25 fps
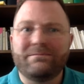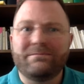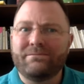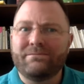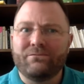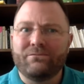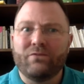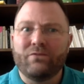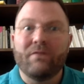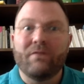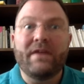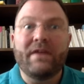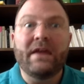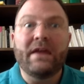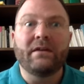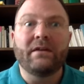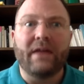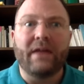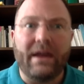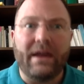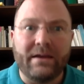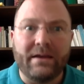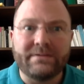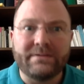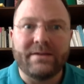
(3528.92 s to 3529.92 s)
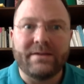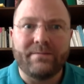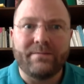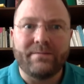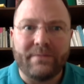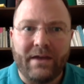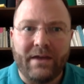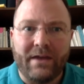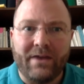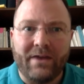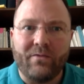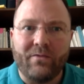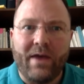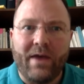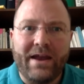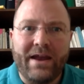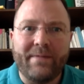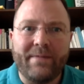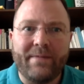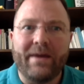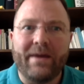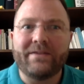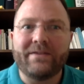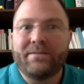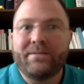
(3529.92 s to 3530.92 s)
revealing something, right,
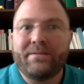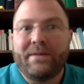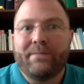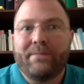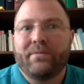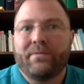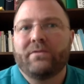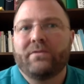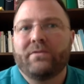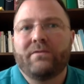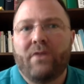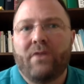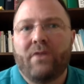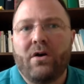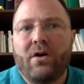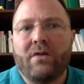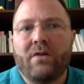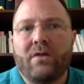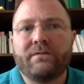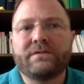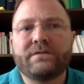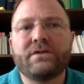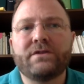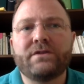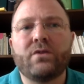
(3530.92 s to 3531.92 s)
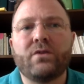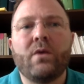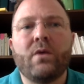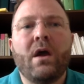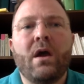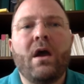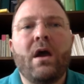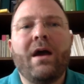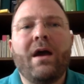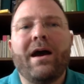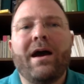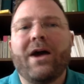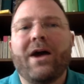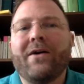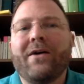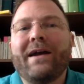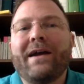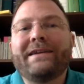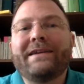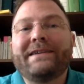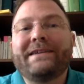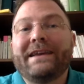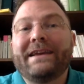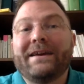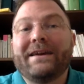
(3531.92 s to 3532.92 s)
about the people involved. So our
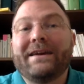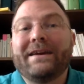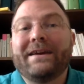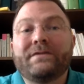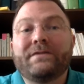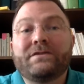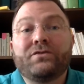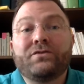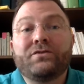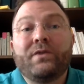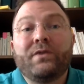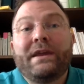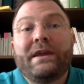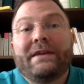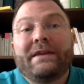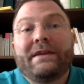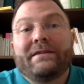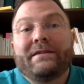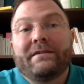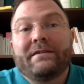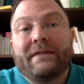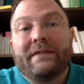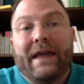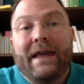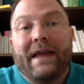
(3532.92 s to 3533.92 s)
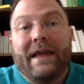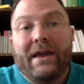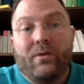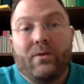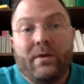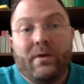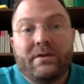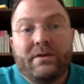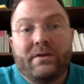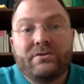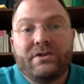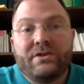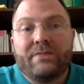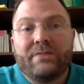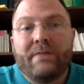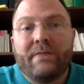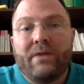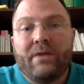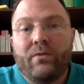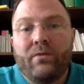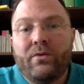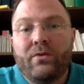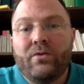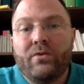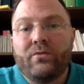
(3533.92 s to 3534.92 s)
idea of street language in
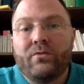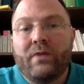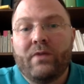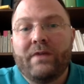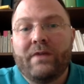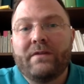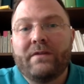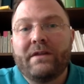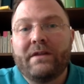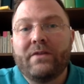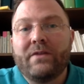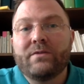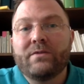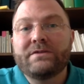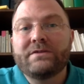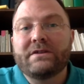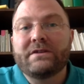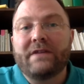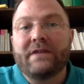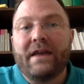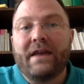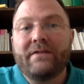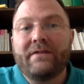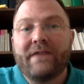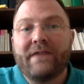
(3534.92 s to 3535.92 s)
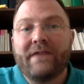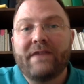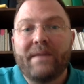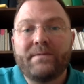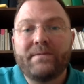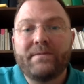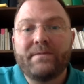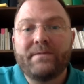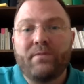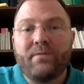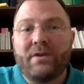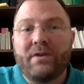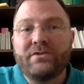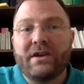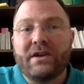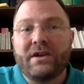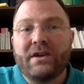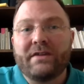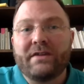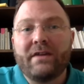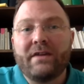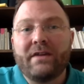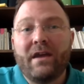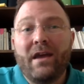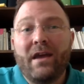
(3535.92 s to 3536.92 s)
Beirut, right, the Linguistic Landscapes Project,
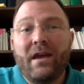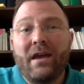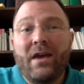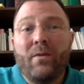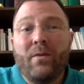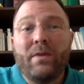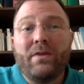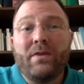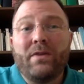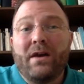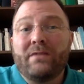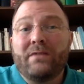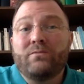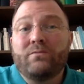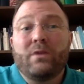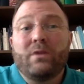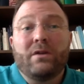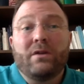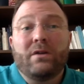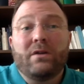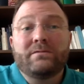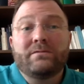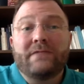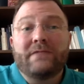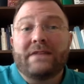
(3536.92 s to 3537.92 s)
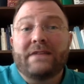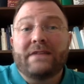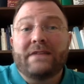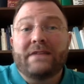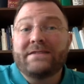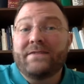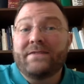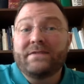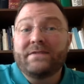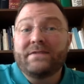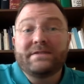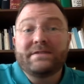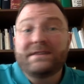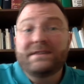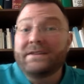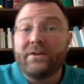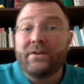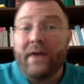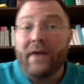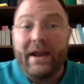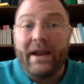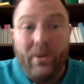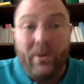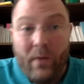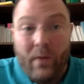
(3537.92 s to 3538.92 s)
we thought, well, that stuff is sitting there
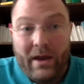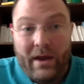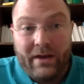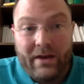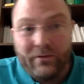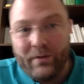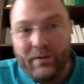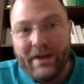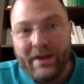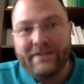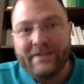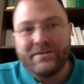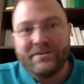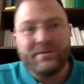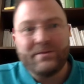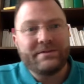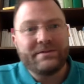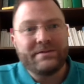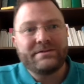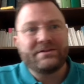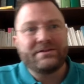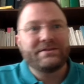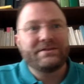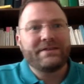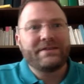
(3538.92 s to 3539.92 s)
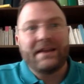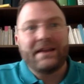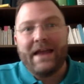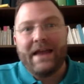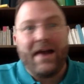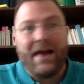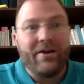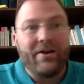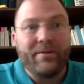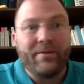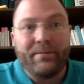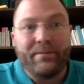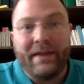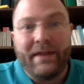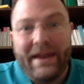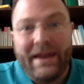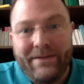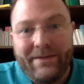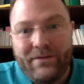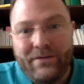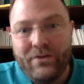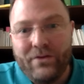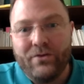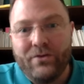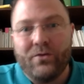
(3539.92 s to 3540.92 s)
anyway, right? So it's just sitting out in plain
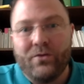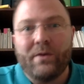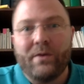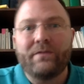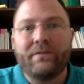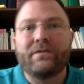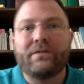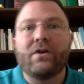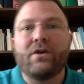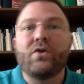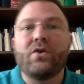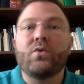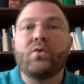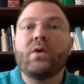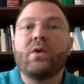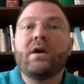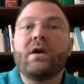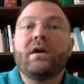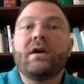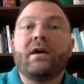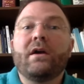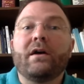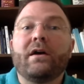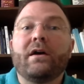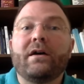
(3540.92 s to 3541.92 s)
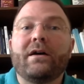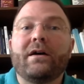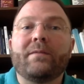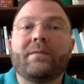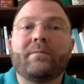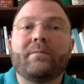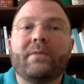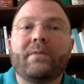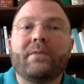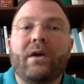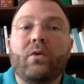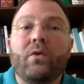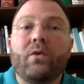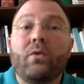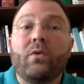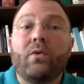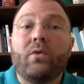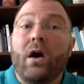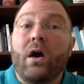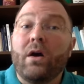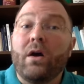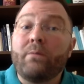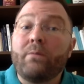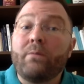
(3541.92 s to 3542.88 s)
view. And so um, our